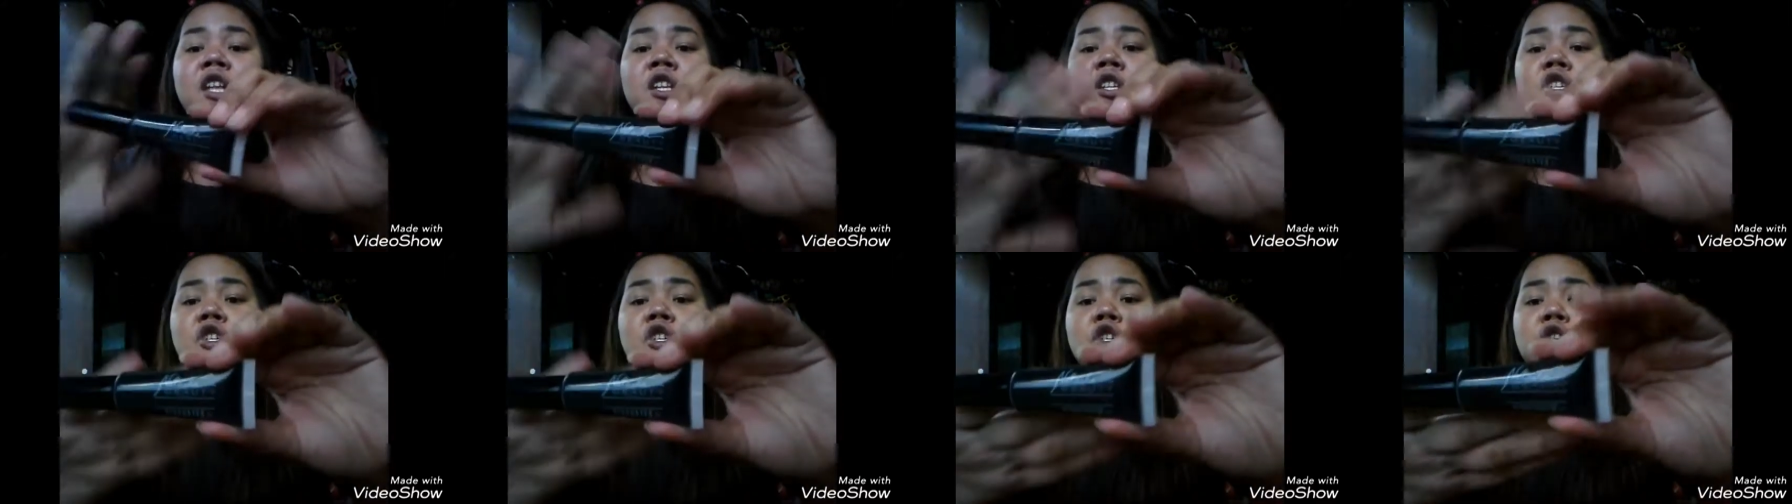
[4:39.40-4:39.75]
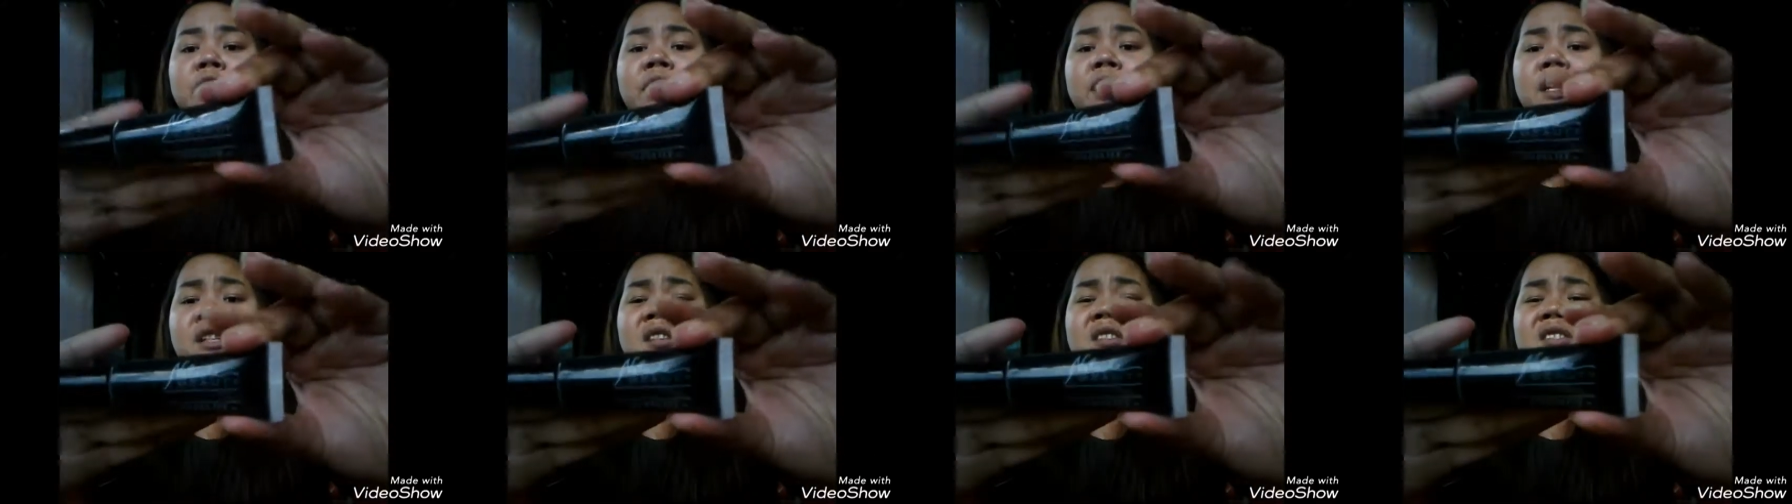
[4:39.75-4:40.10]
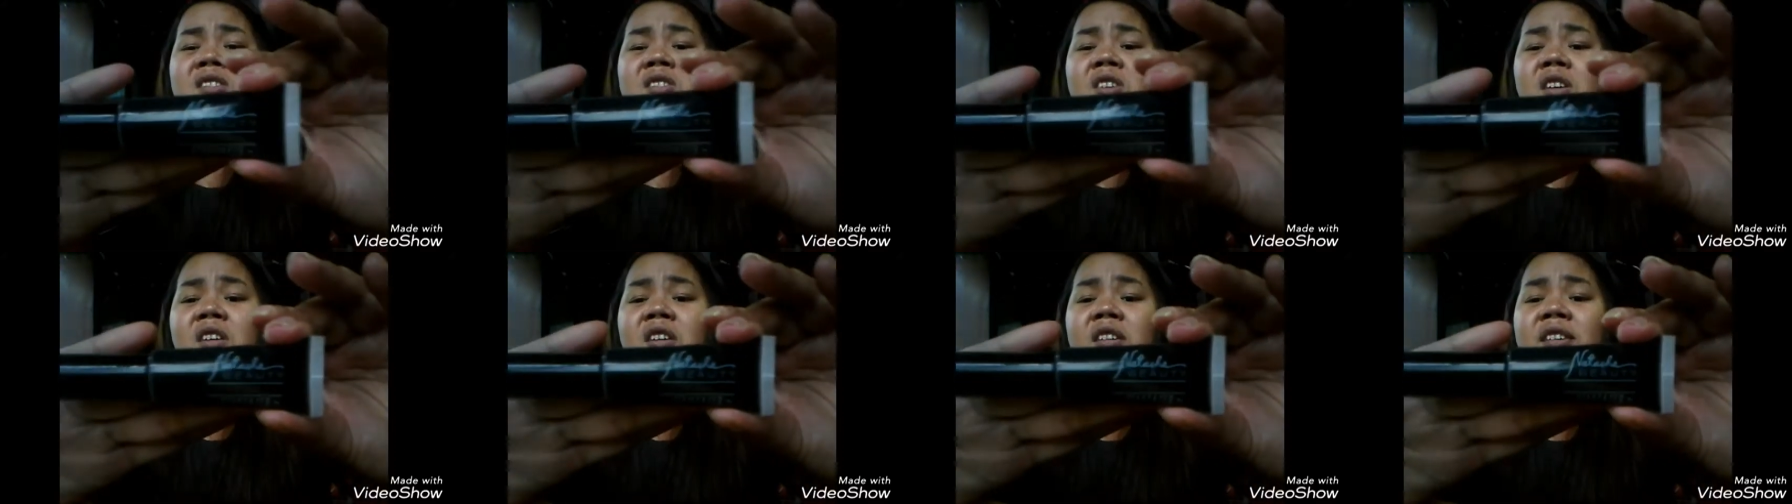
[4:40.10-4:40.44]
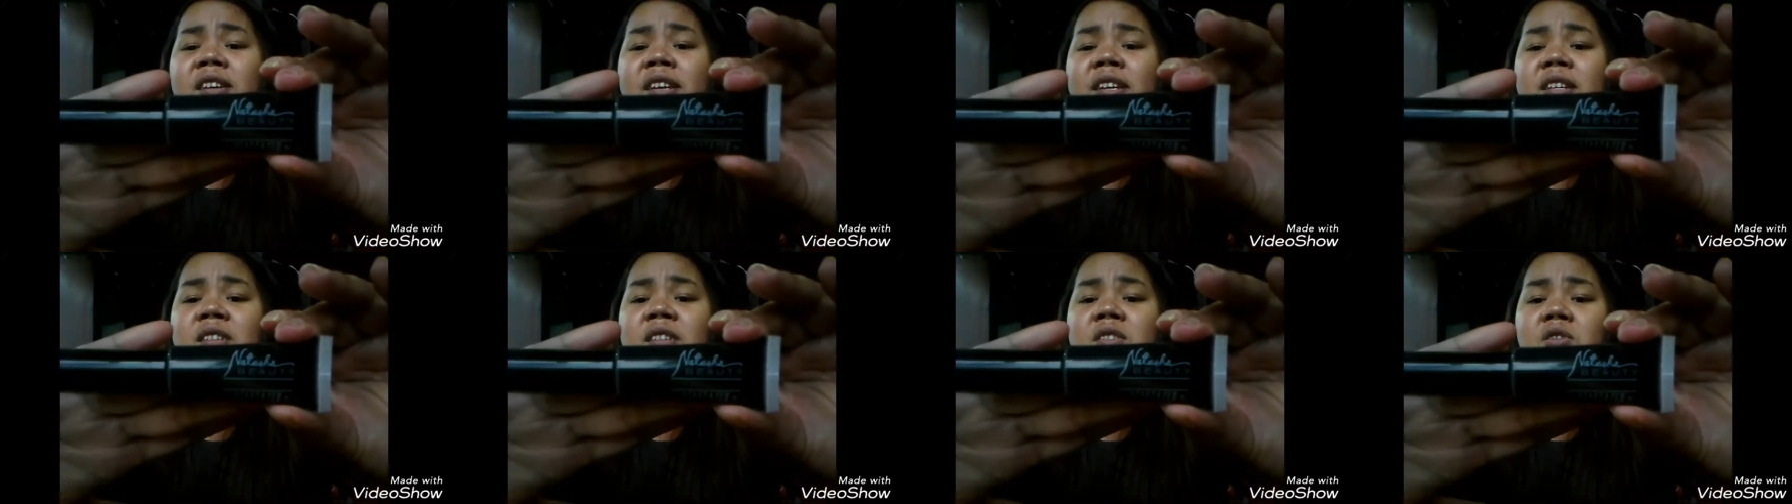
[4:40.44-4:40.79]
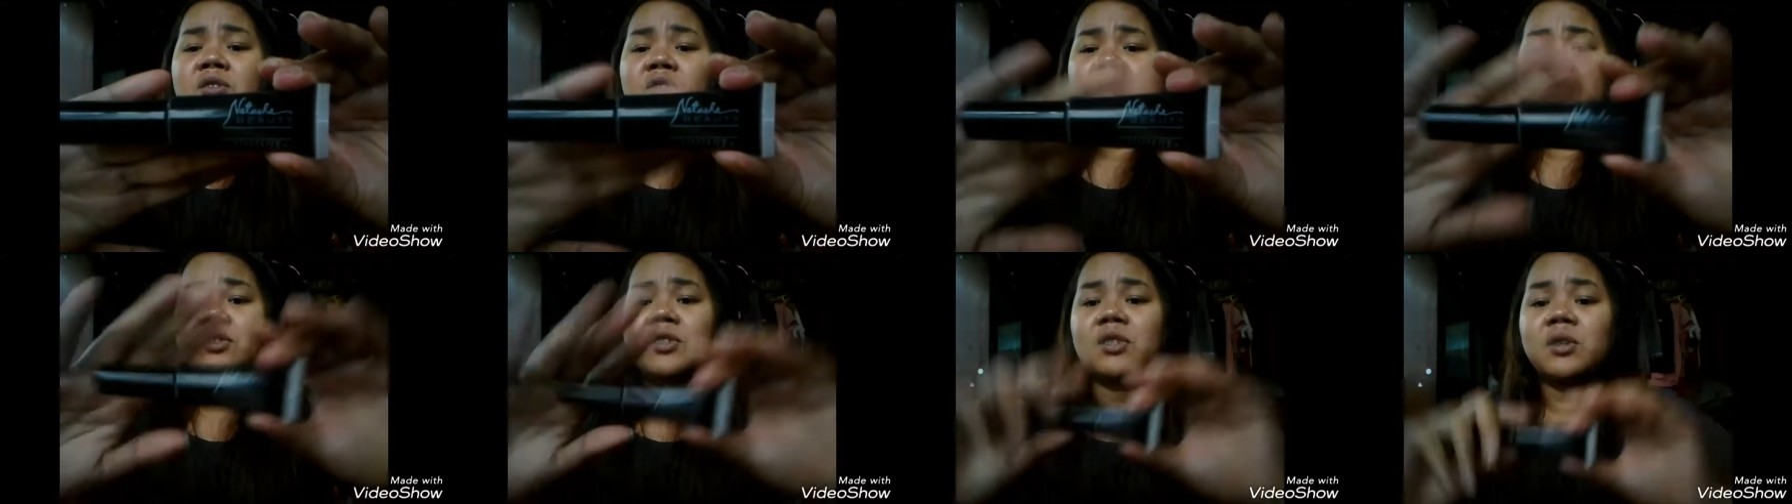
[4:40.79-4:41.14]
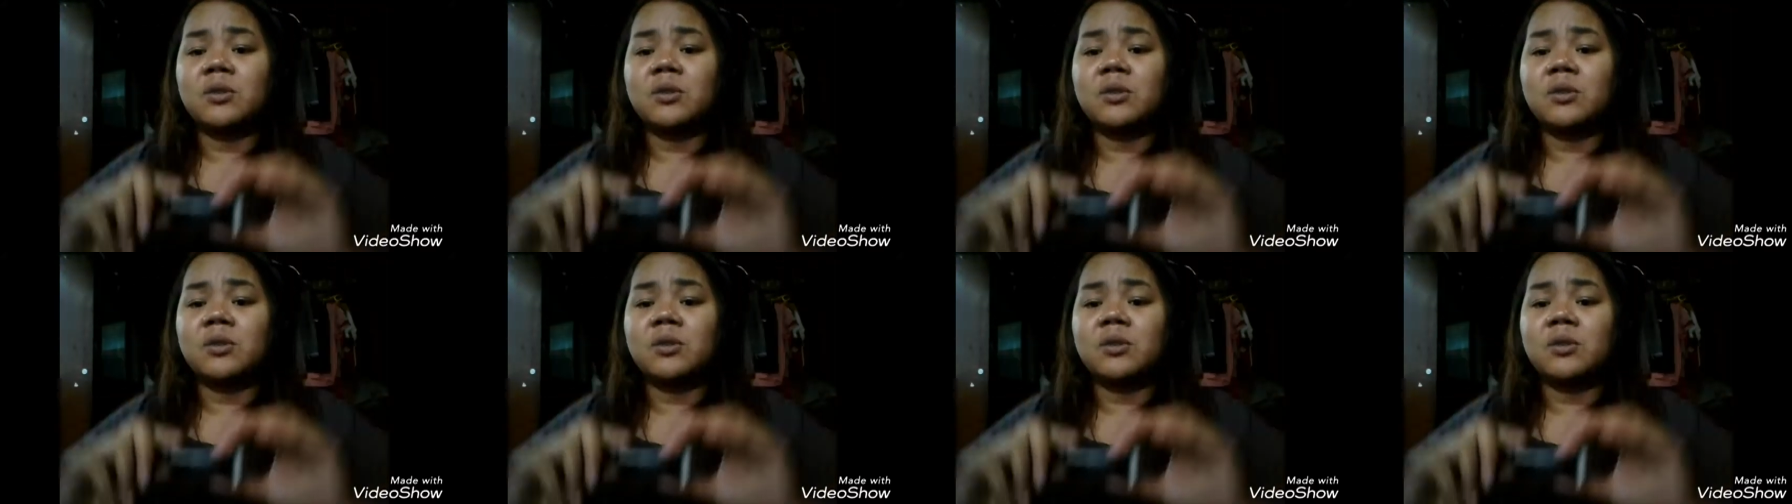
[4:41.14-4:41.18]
in a shade Stargazer.